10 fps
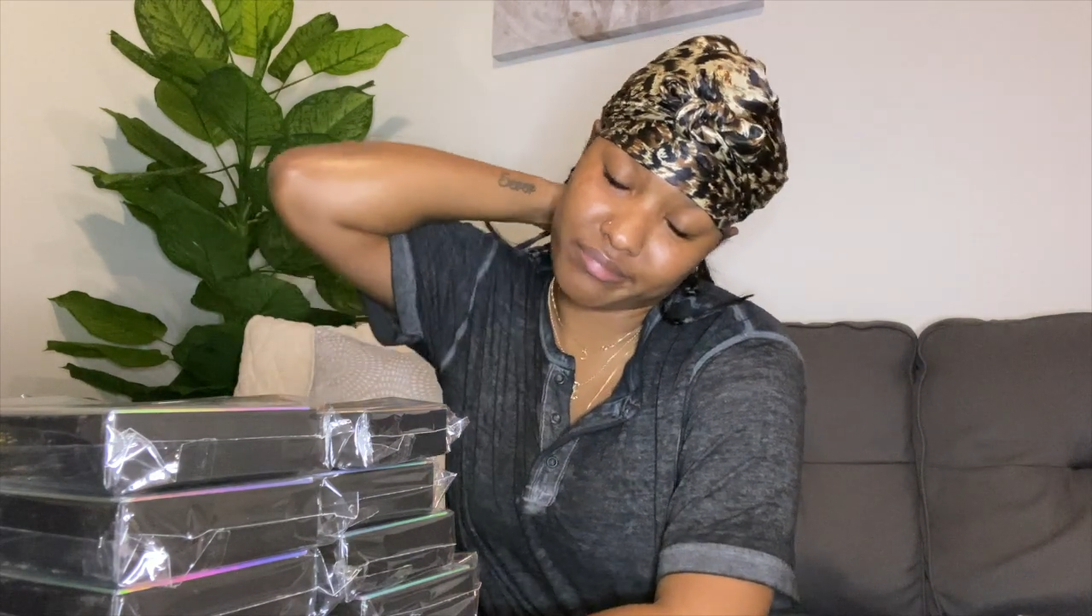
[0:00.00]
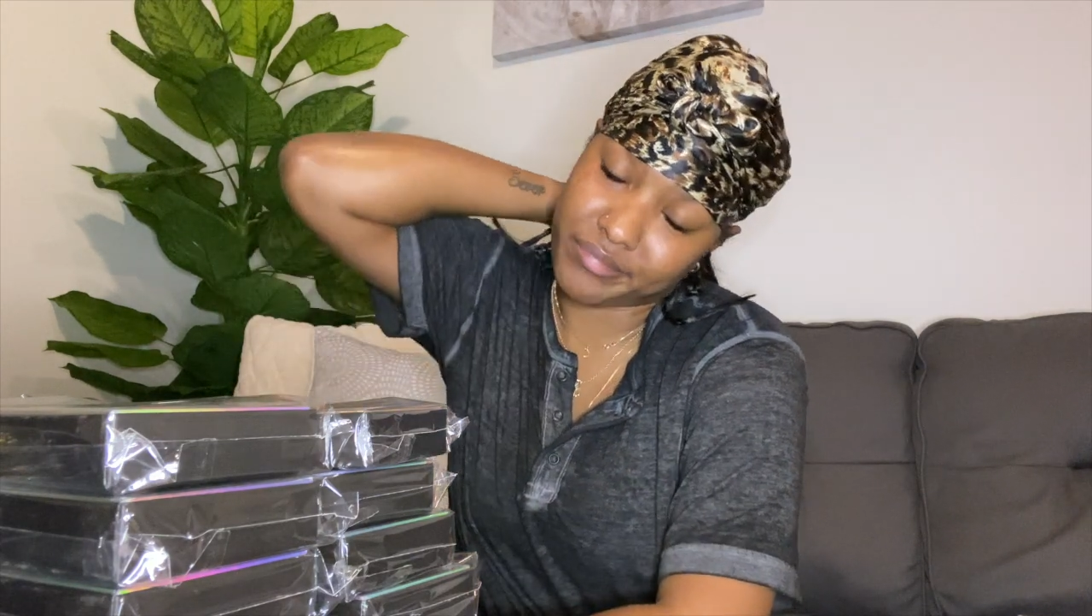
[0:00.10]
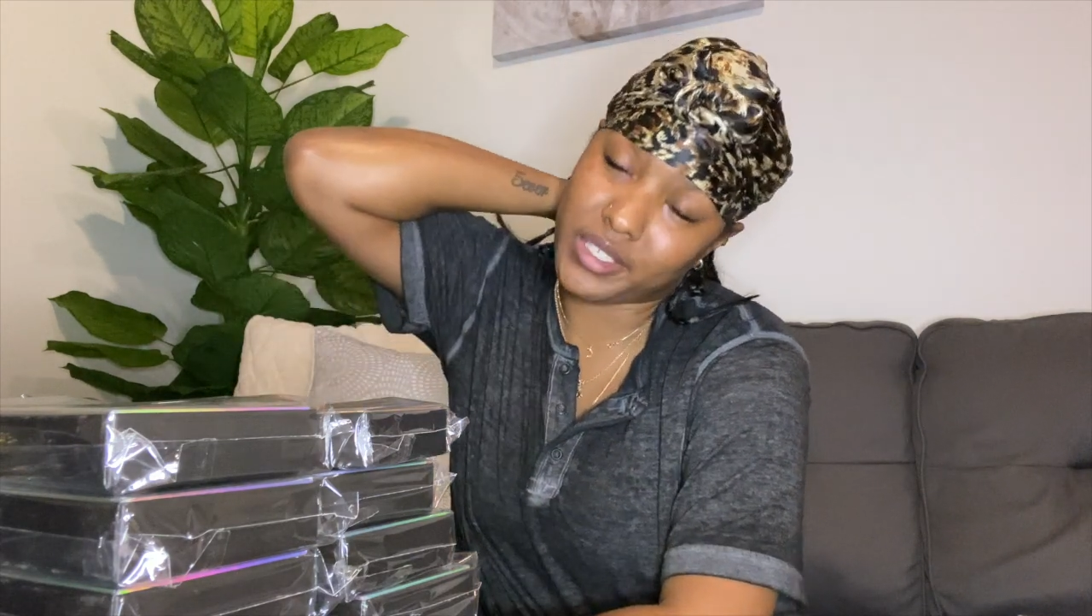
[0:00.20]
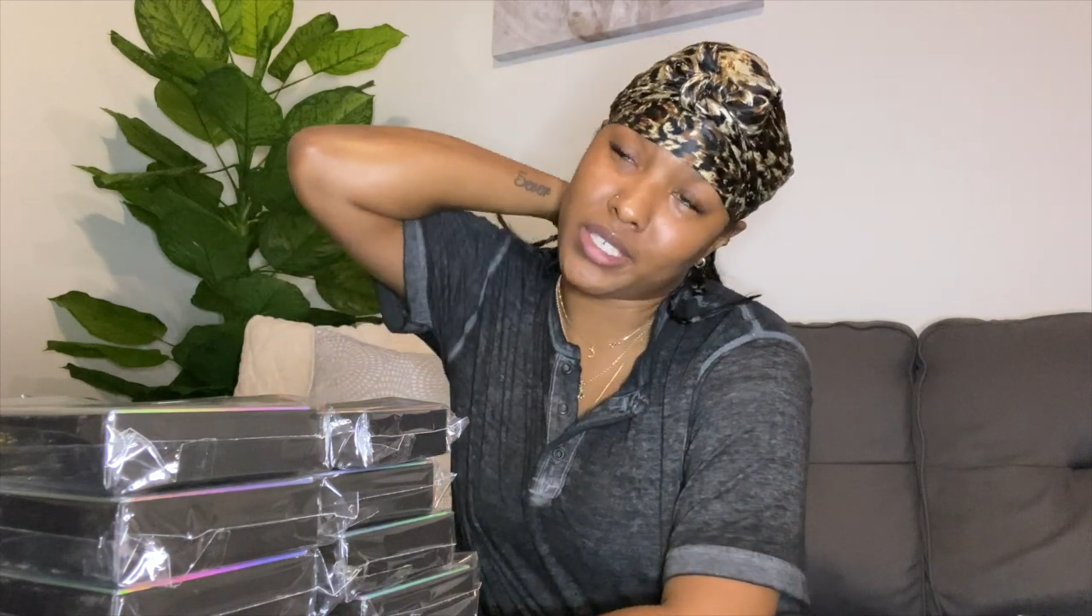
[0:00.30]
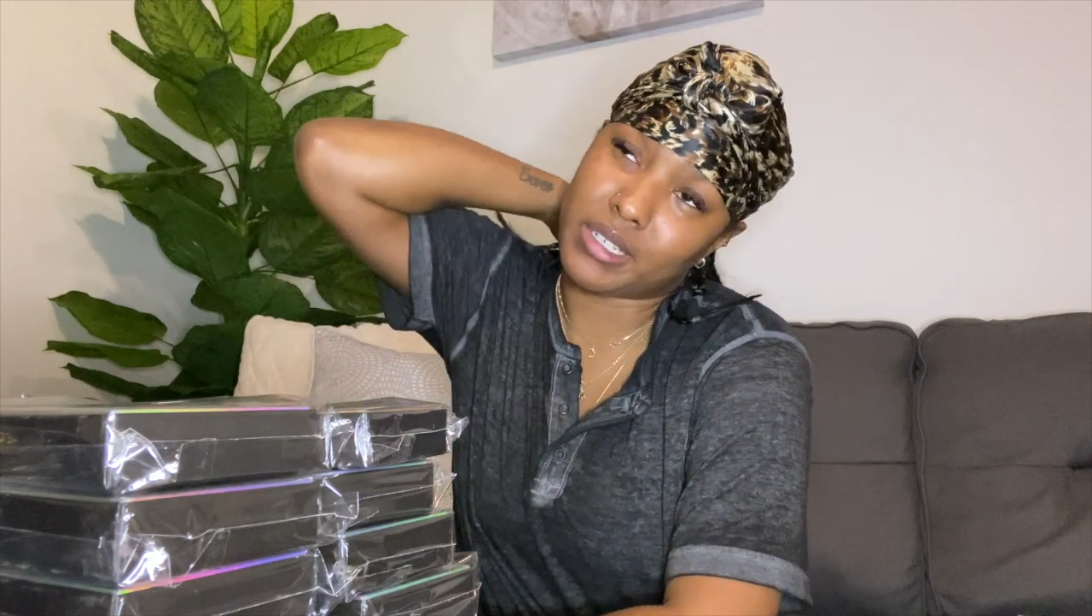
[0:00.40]

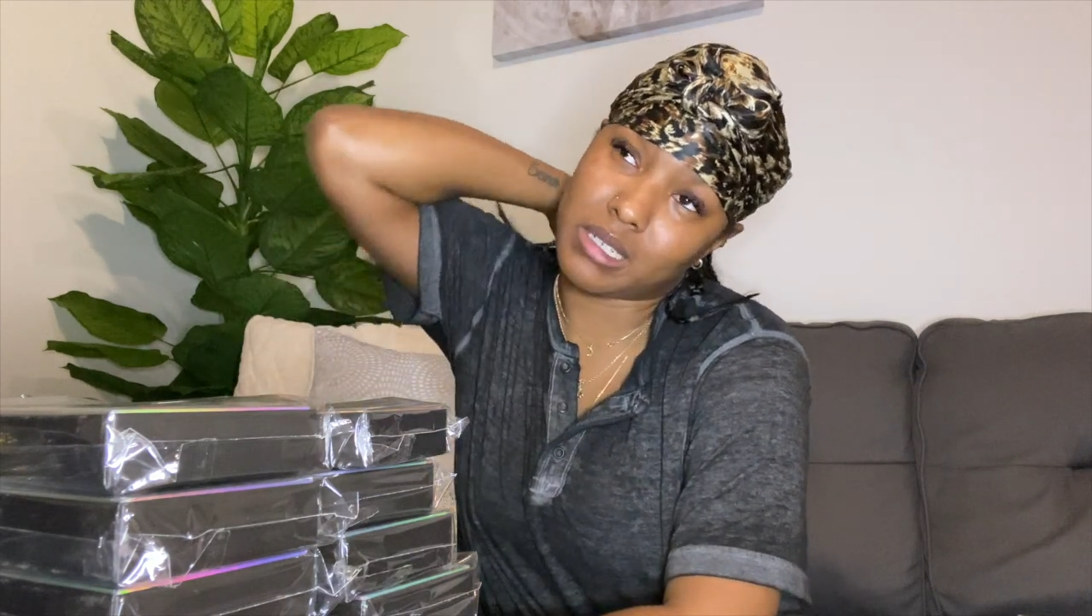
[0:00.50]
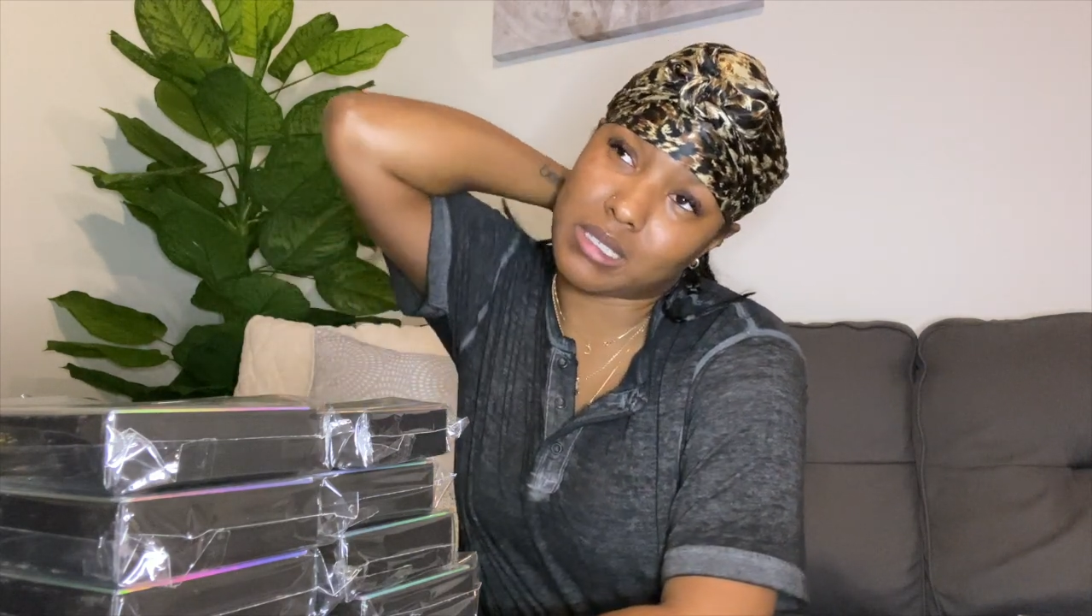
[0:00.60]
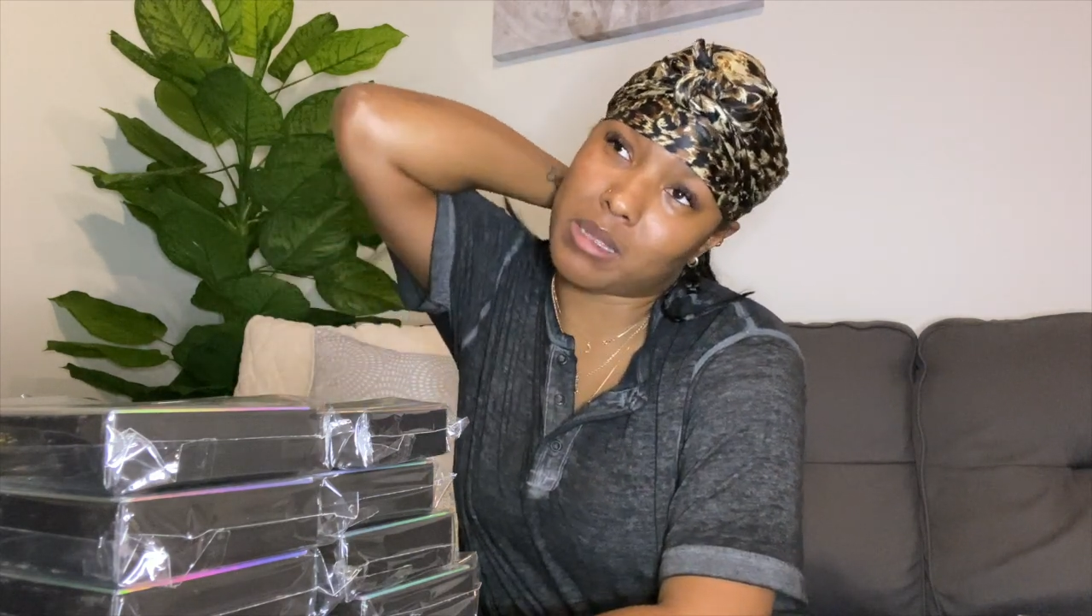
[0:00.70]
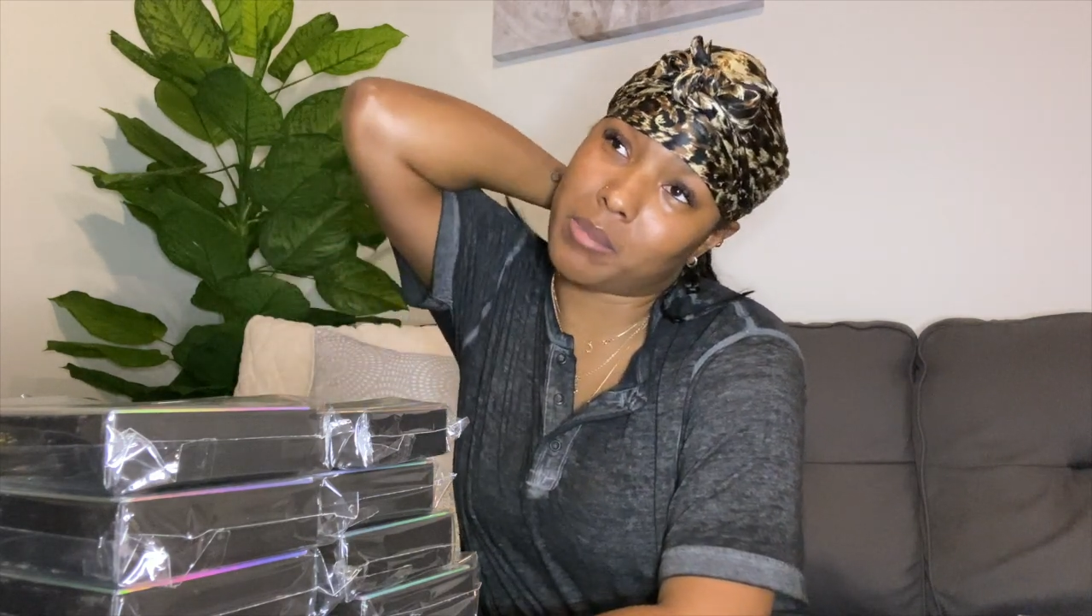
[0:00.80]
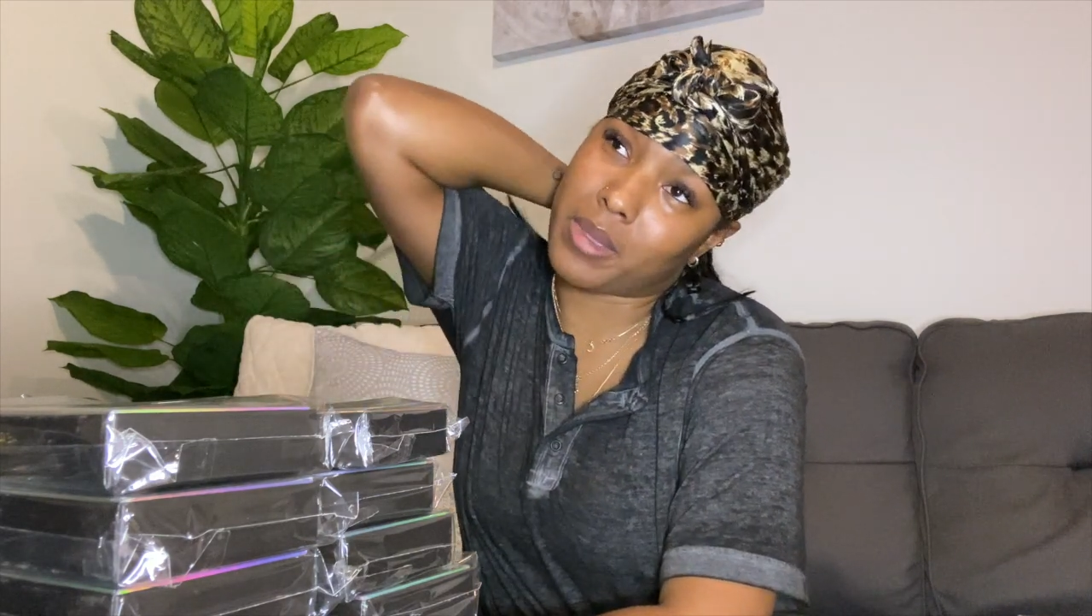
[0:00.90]
figure
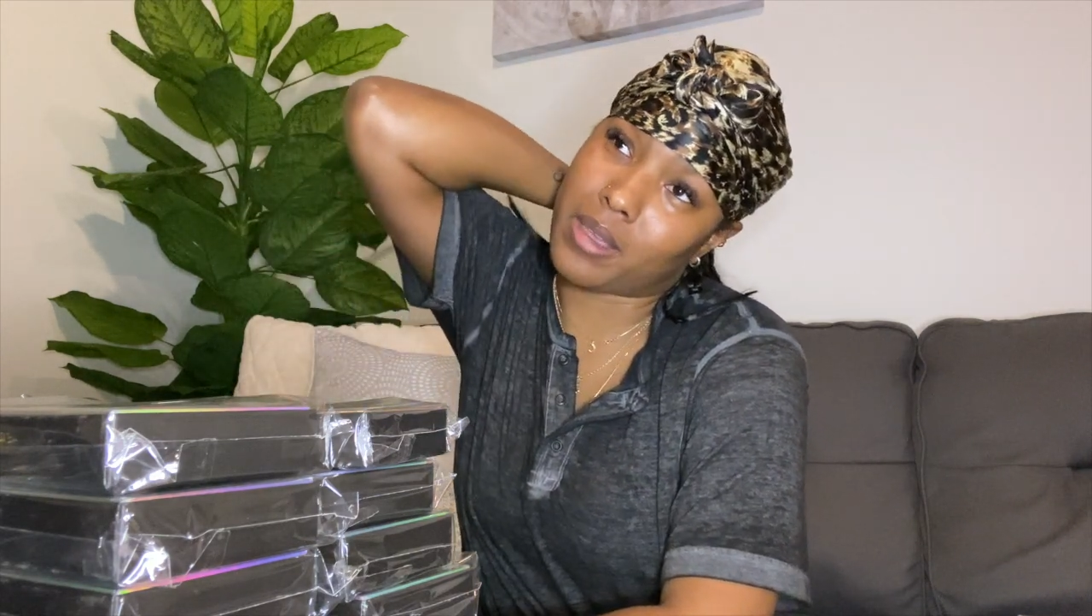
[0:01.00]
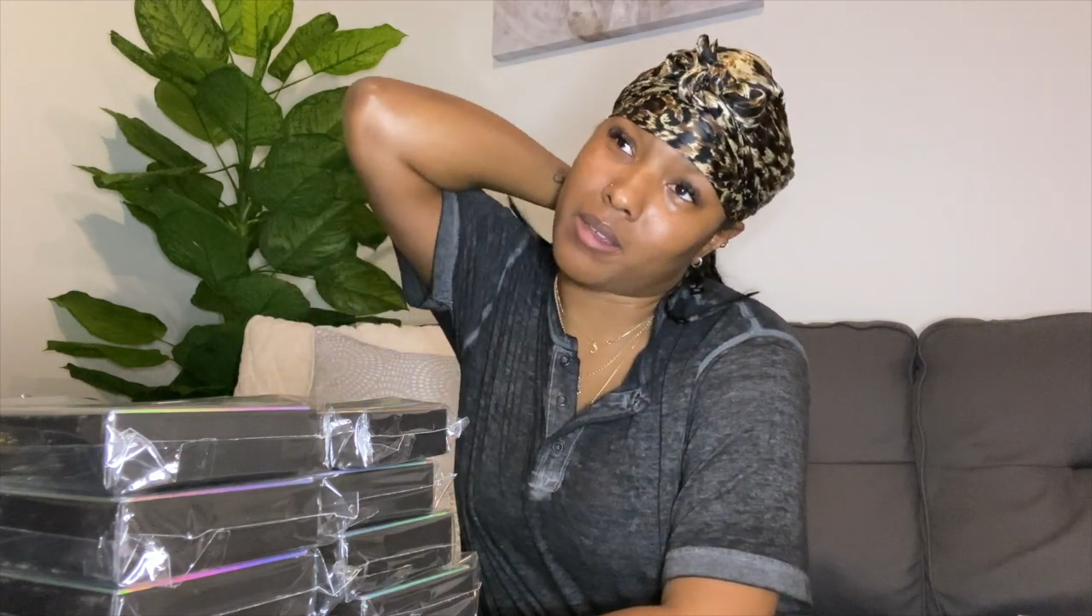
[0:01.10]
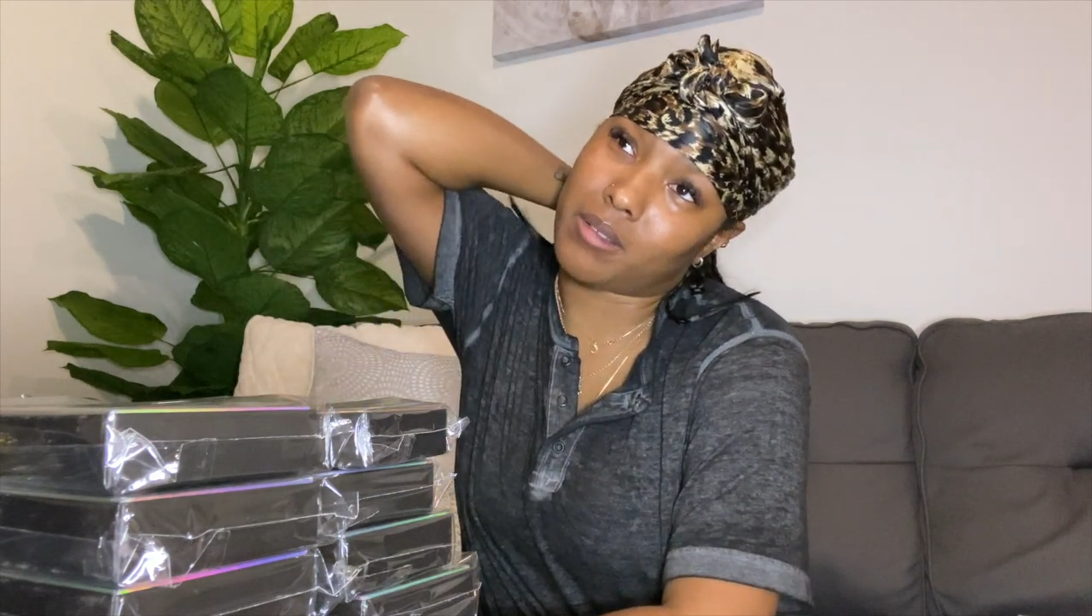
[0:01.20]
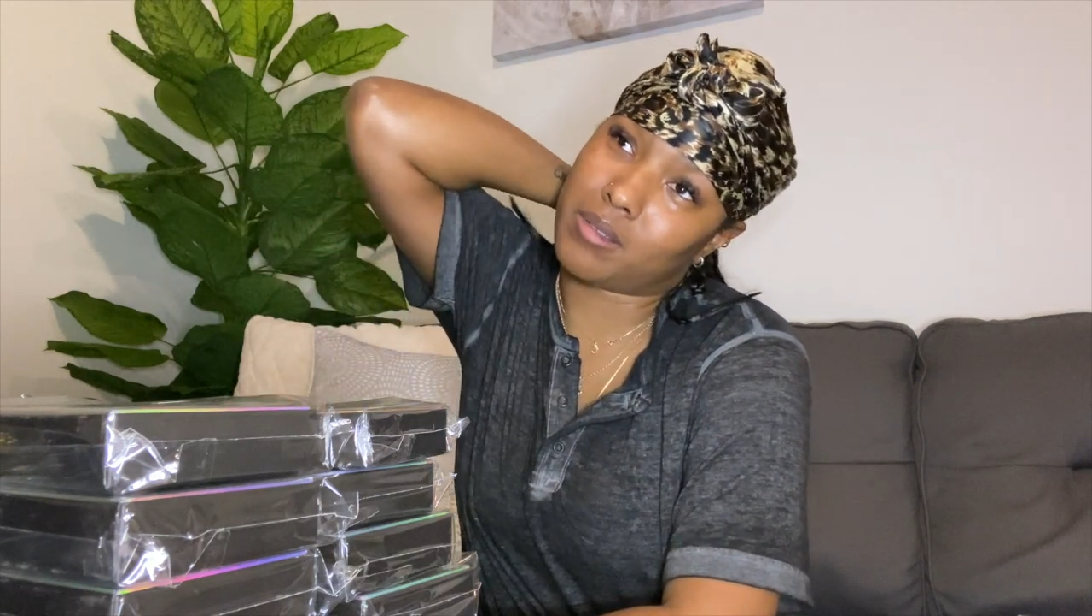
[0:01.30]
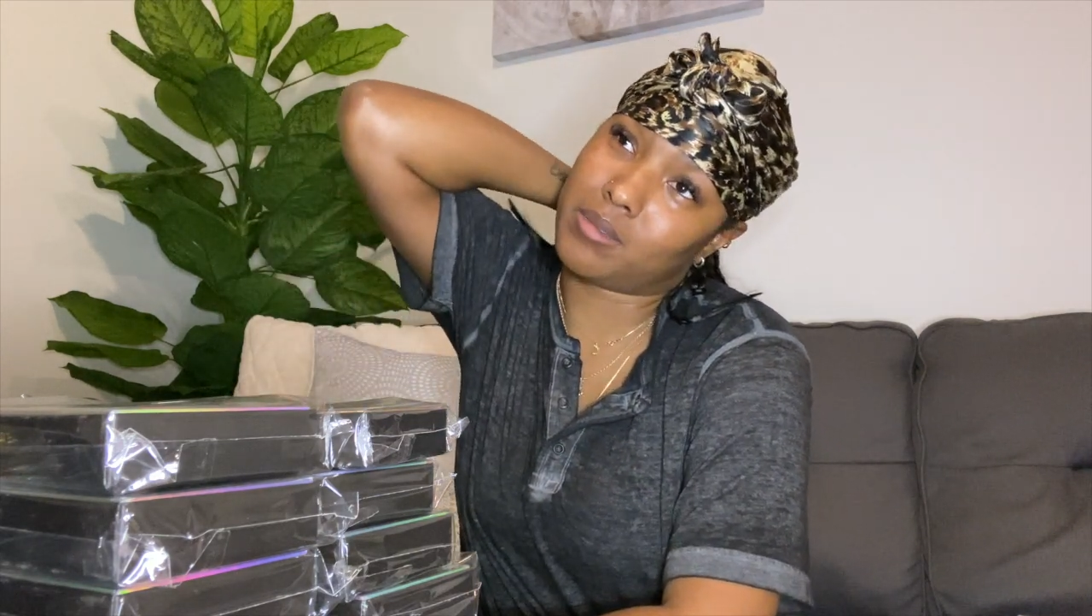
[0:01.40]
something out